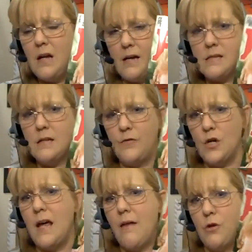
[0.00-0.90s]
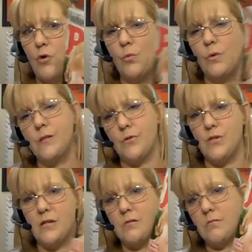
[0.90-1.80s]
Ask if you can have the old ones. Don't
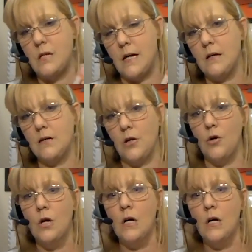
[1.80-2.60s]
just take it, you know.